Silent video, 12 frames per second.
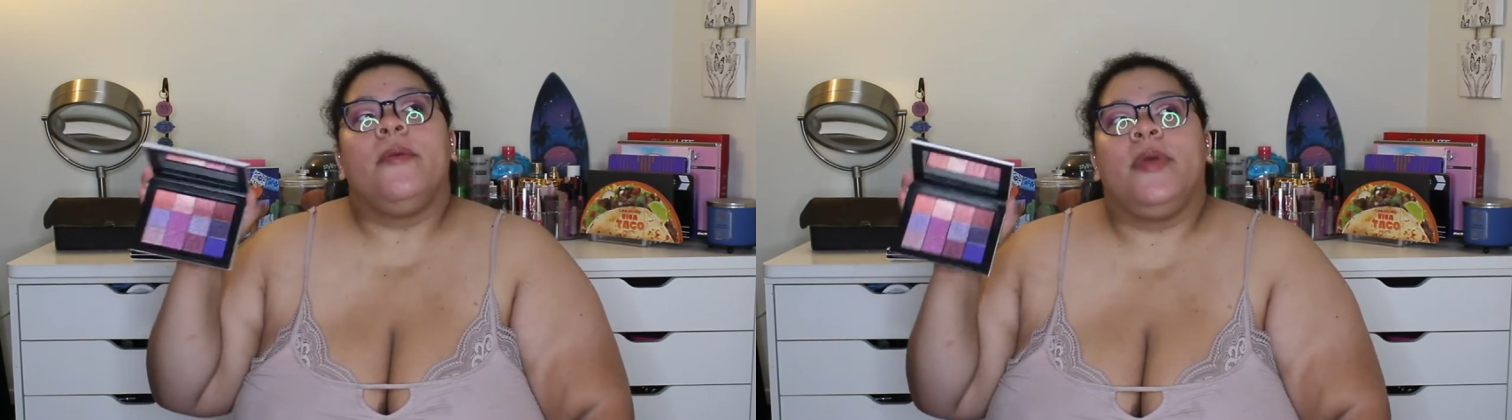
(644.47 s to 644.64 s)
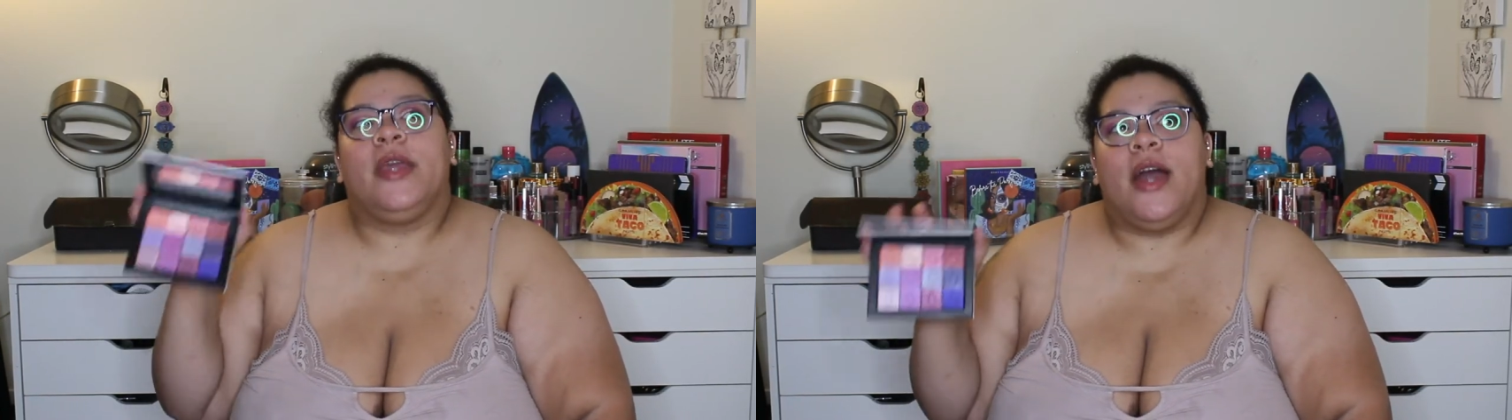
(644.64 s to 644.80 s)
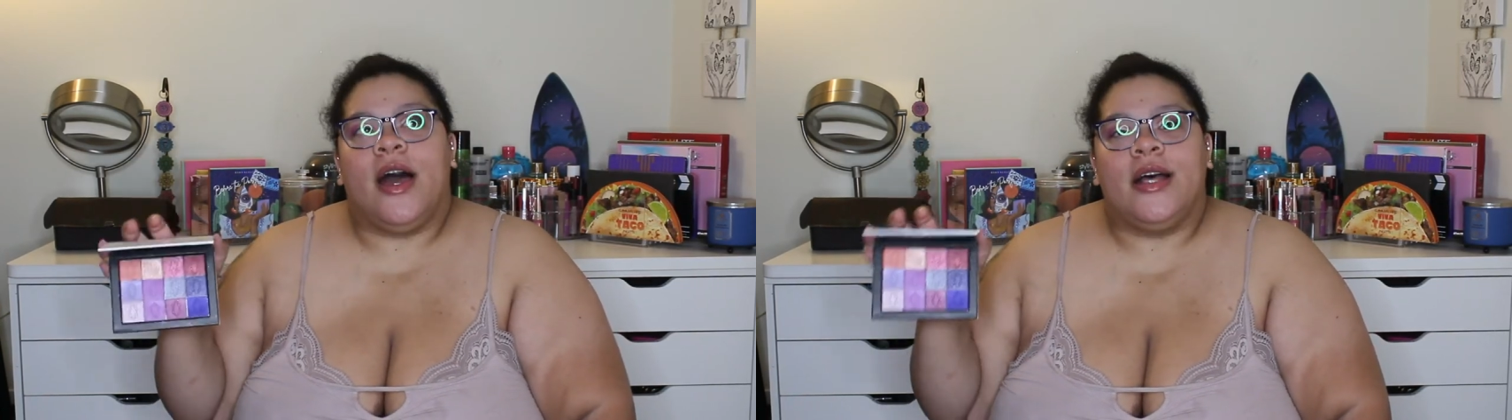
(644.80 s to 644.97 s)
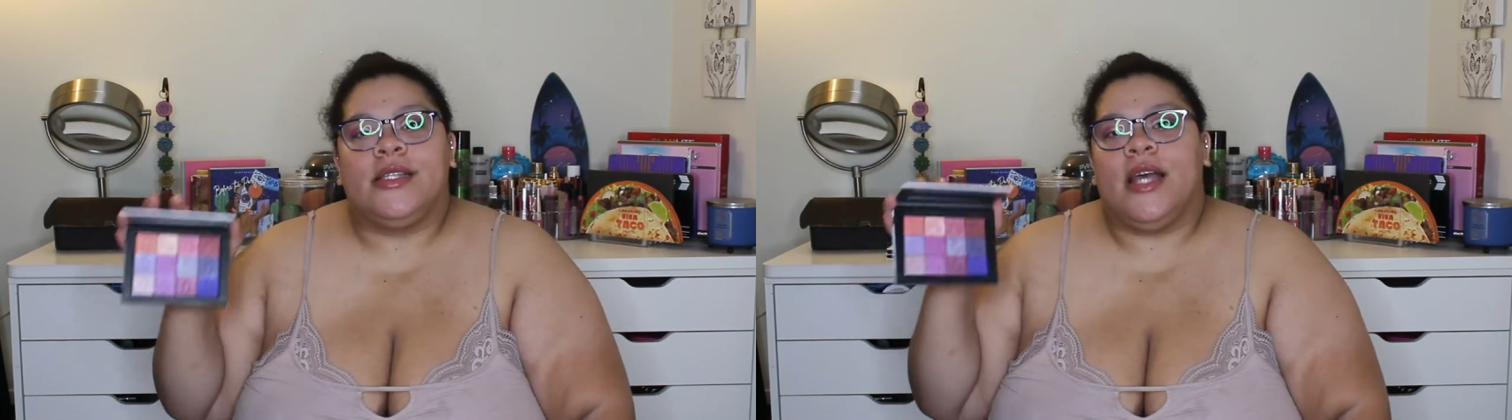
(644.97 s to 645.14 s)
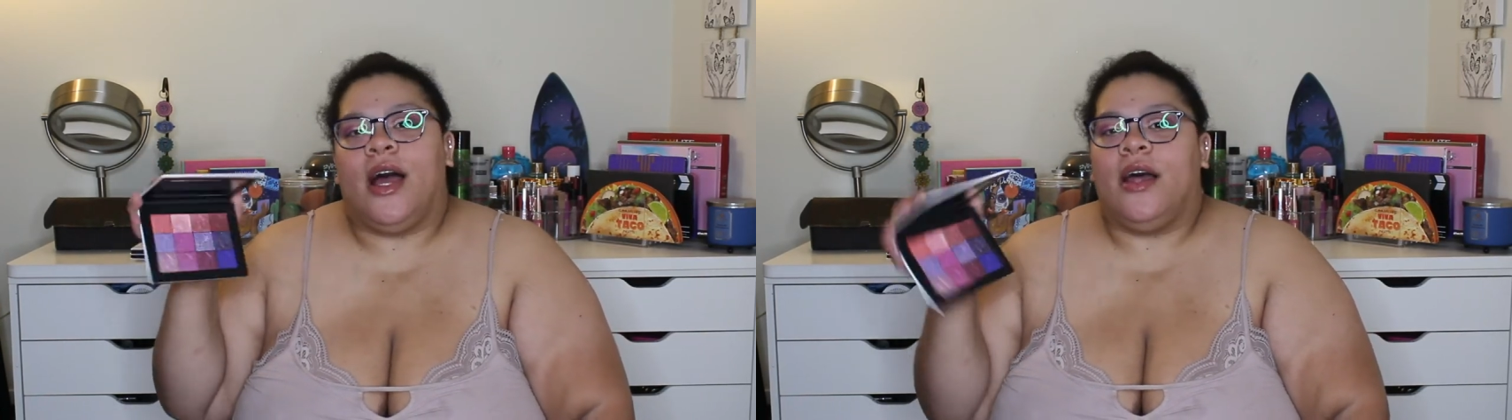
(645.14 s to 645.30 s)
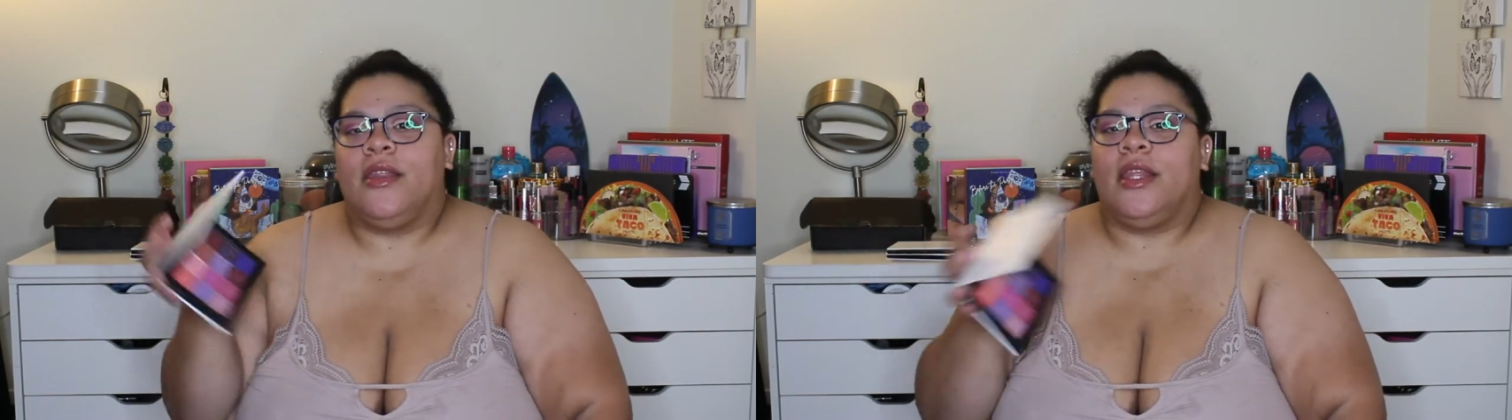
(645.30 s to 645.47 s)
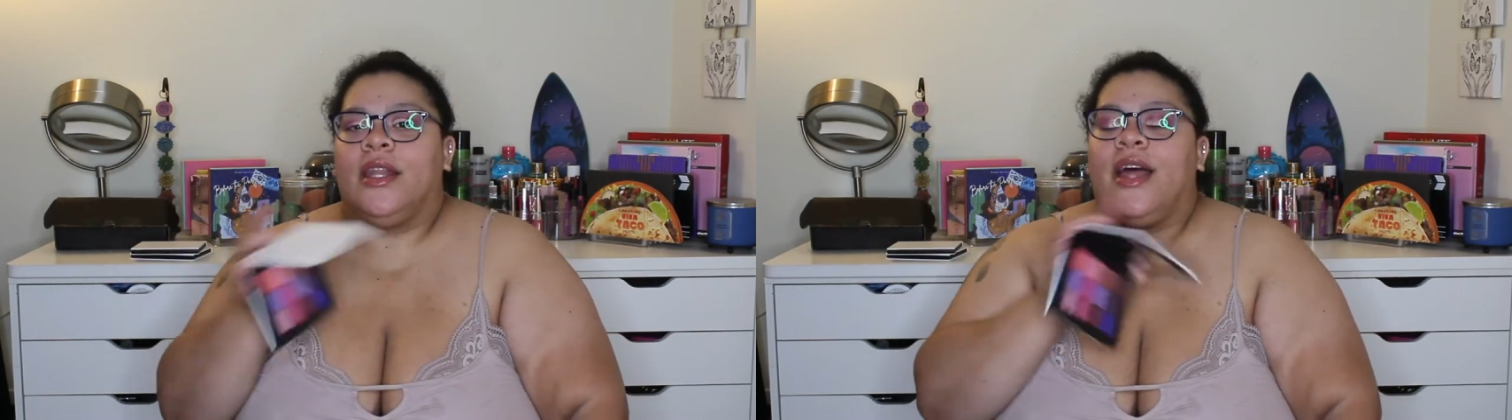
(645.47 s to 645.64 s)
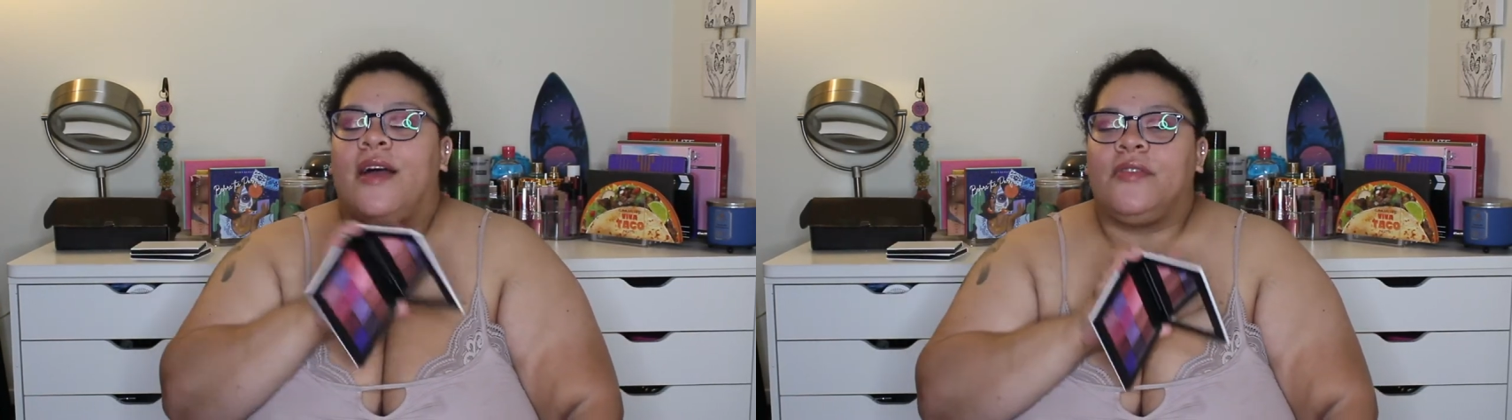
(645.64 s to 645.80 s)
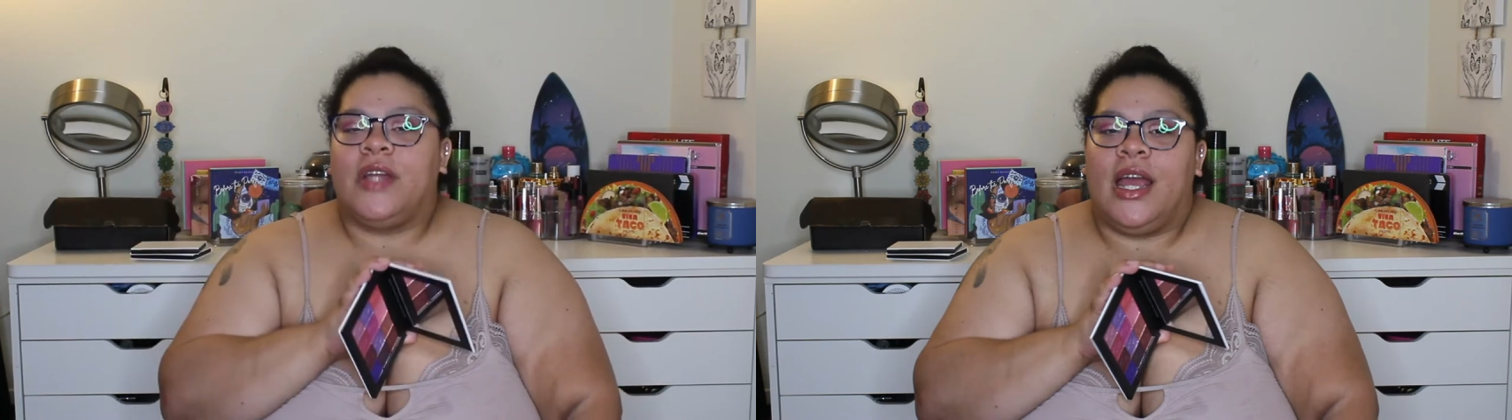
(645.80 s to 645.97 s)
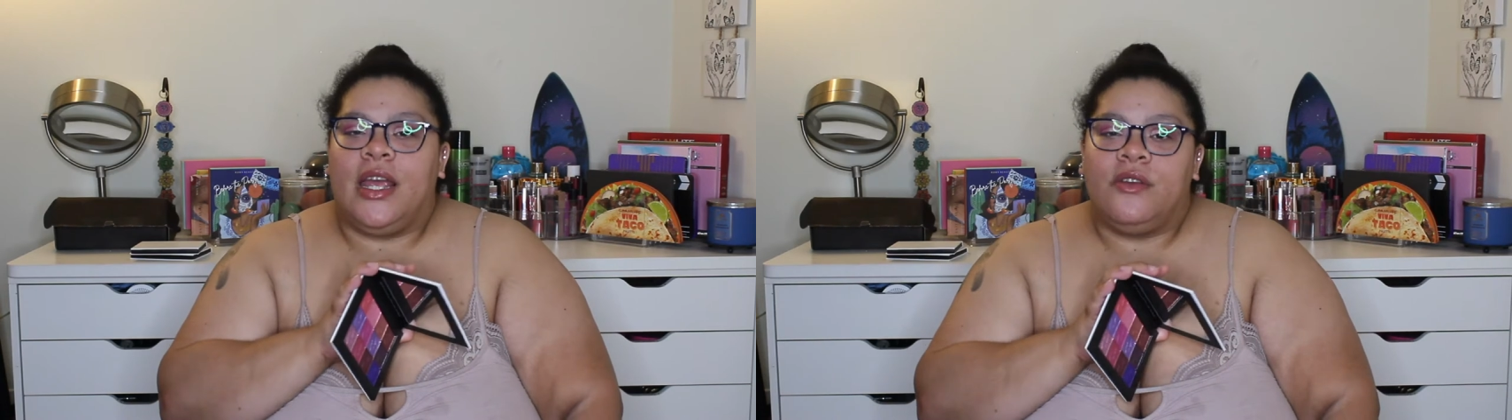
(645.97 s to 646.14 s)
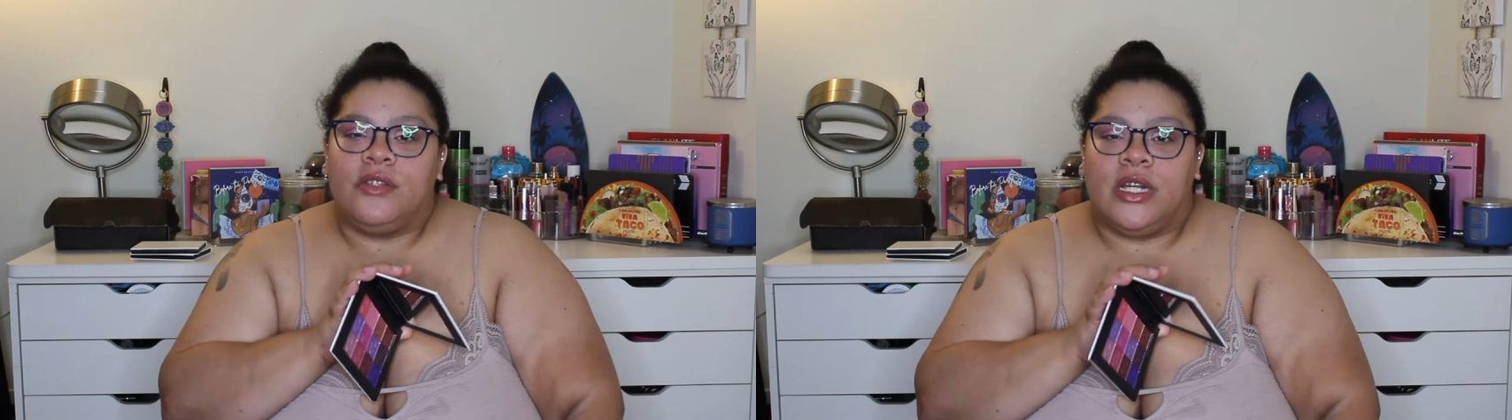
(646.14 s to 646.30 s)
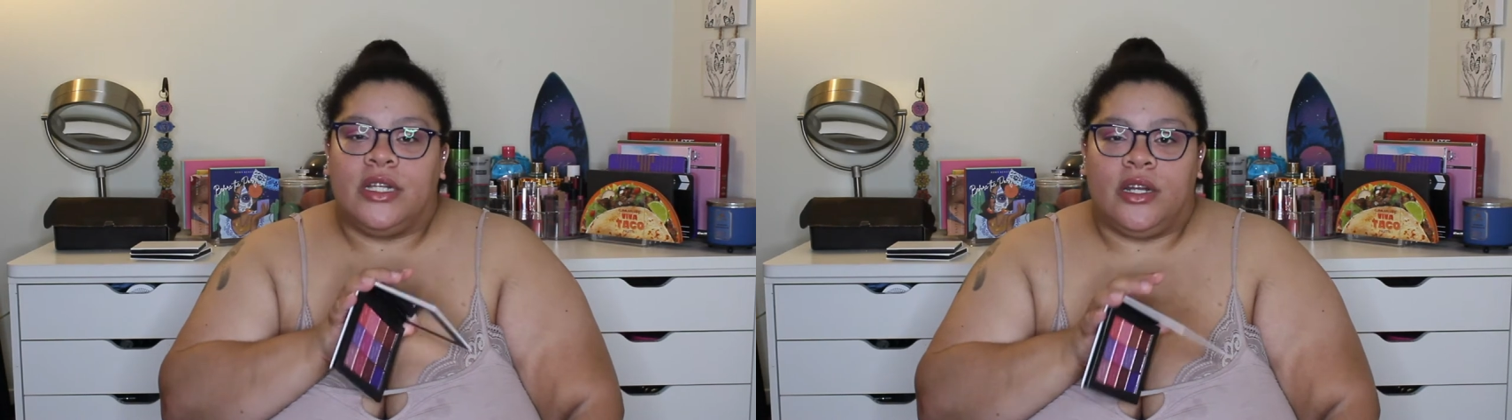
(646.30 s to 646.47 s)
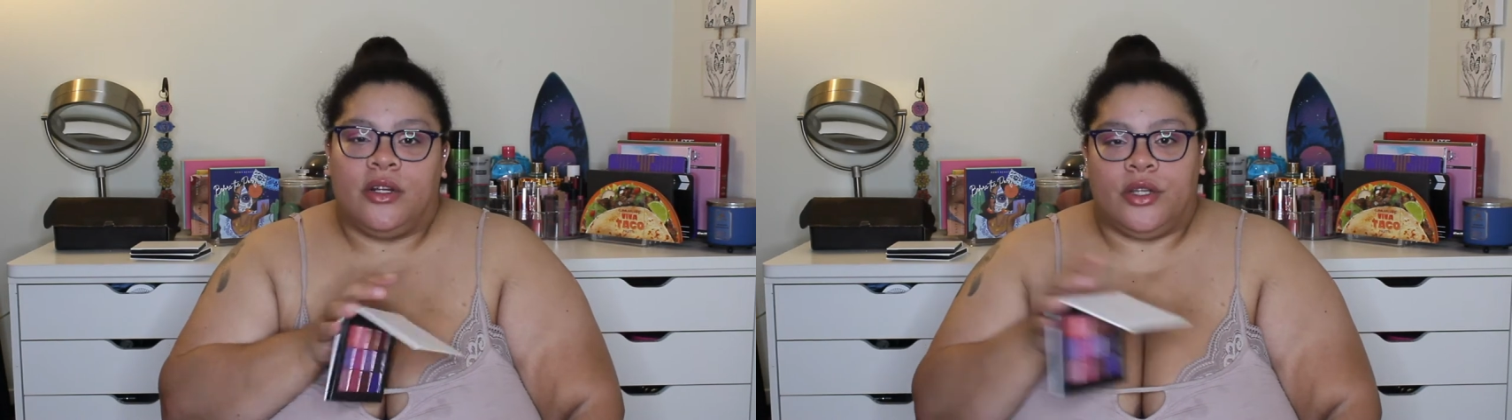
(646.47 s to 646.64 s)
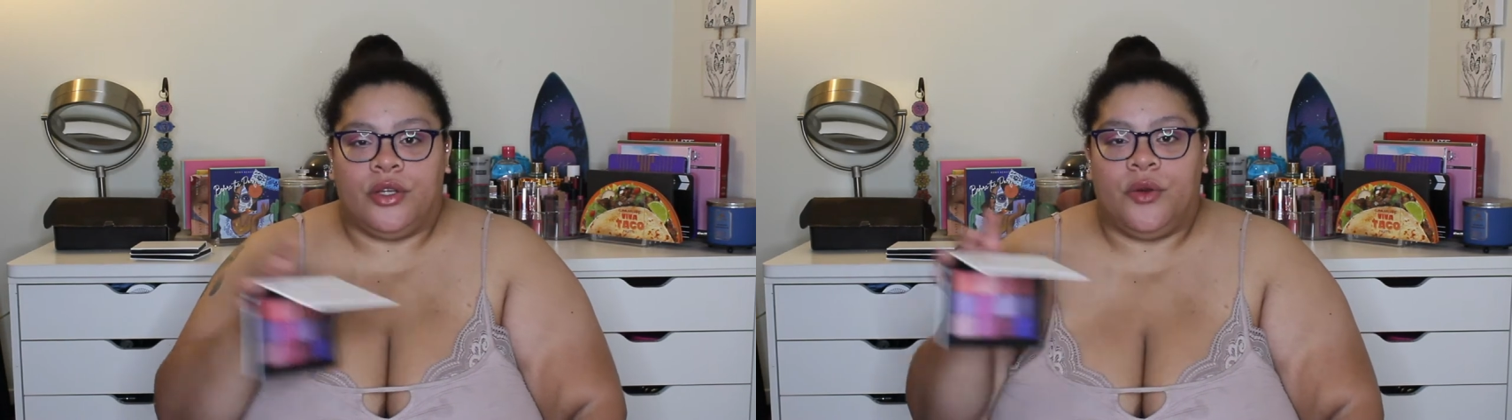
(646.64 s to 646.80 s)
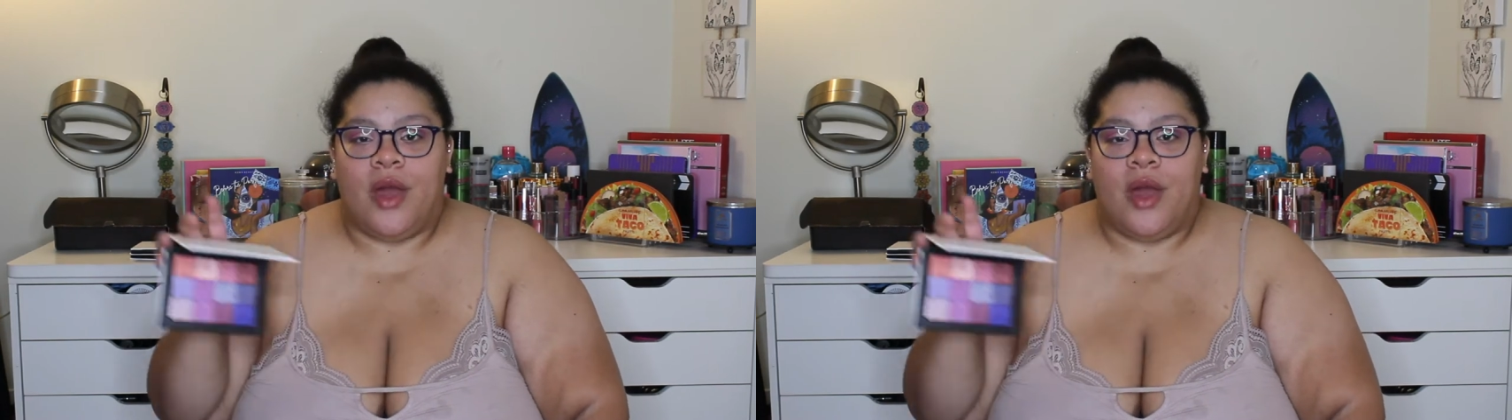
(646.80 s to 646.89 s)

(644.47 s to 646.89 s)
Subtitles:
because on the left eye I used a glitter glue,